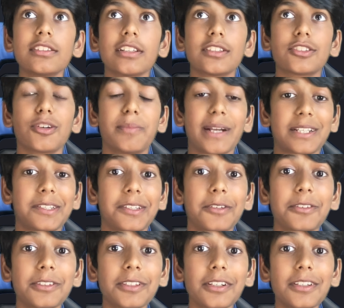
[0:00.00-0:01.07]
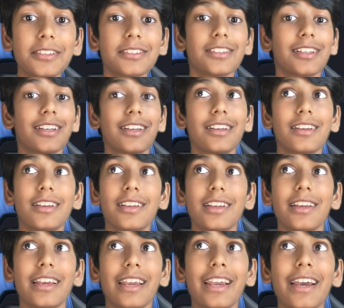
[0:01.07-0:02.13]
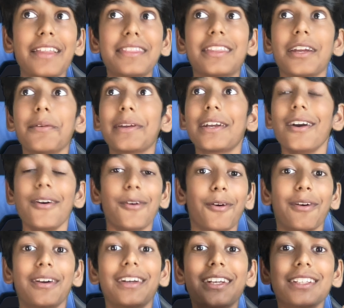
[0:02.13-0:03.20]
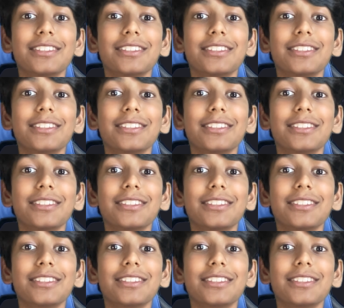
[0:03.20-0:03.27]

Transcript: Let's go back to users. And there we go.